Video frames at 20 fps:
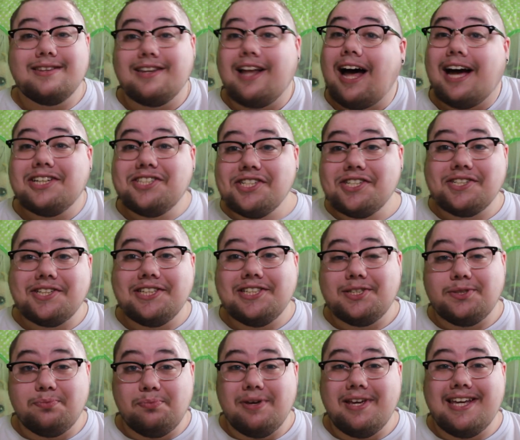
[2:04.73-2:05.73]
Logically
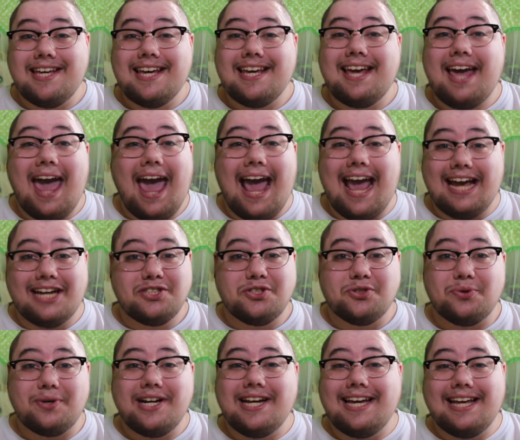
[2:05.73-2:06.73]
speaking,
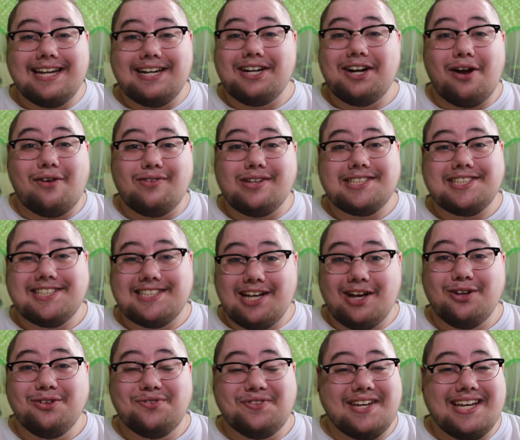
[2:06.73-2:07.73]
agery in and of
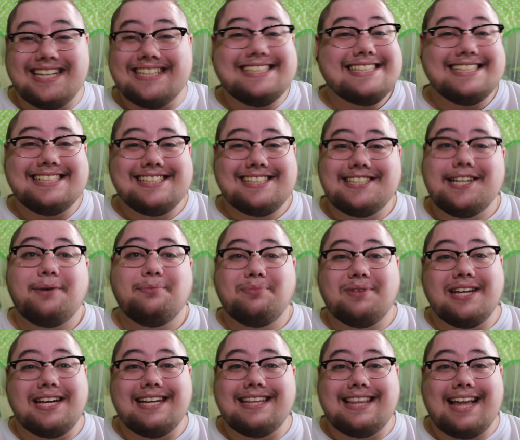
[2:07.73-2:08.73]
itself isn't
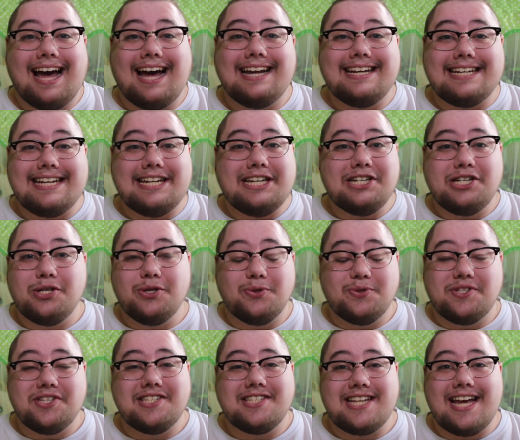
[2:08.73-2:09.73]
something that
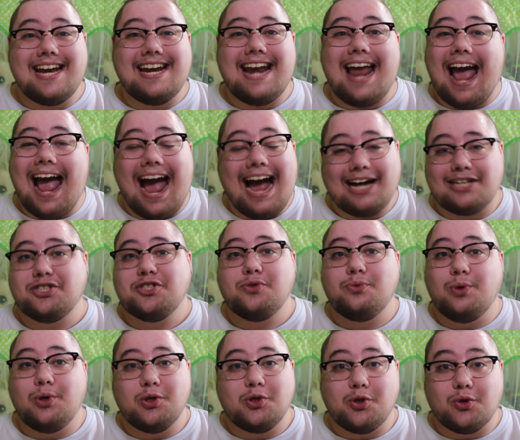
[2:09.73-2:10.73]
induces an
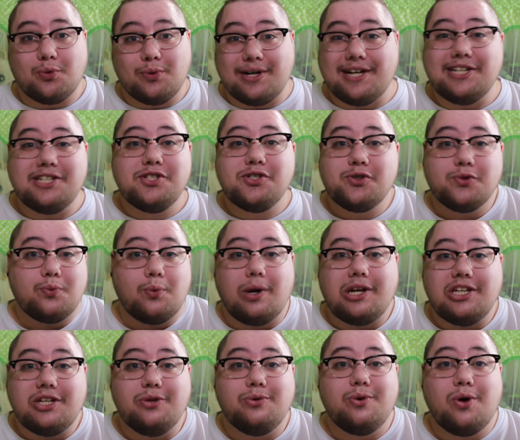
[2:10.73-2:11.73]
actual cringe
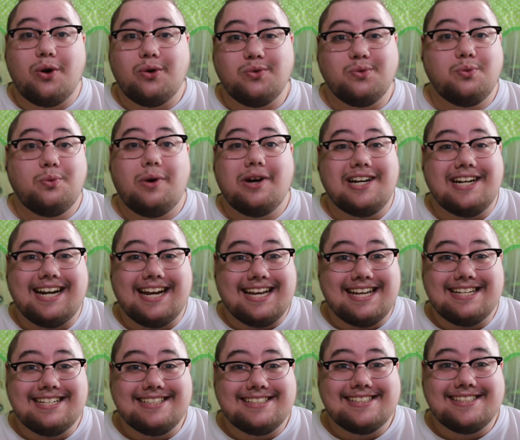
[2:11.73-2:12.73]
when you know what it
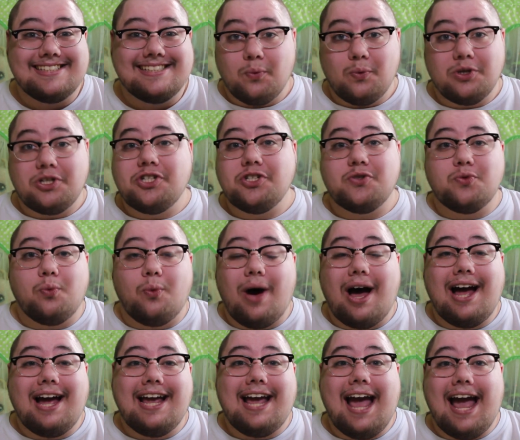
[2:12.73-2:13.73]
is, which is
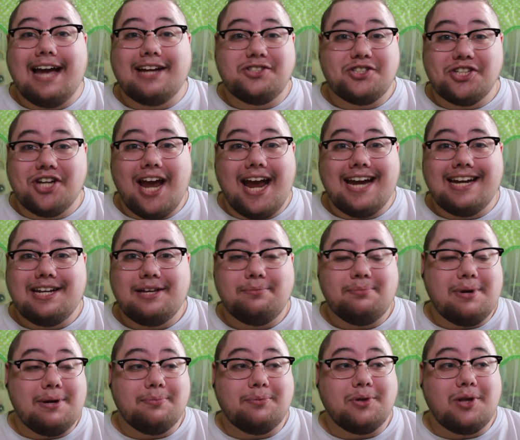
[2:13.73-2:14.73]
why educating
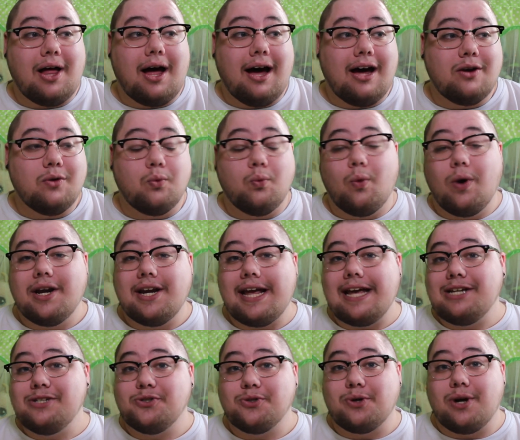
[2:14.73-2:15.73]
people People on what
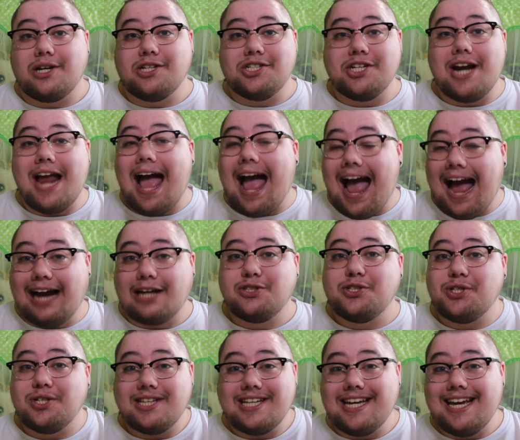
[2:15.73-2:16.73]
age regression
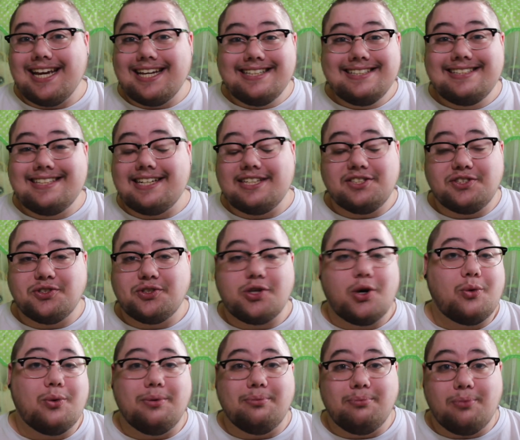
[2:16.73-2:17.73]
actually is is
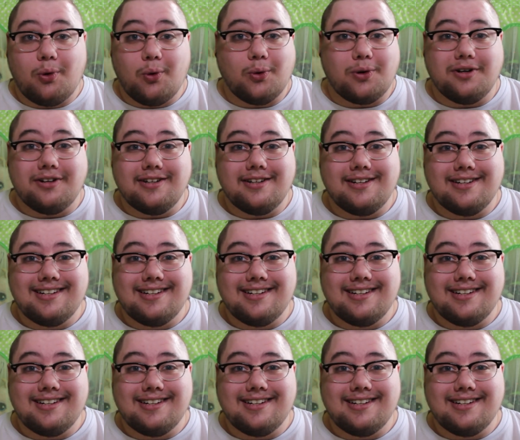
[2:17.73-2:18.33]
so important,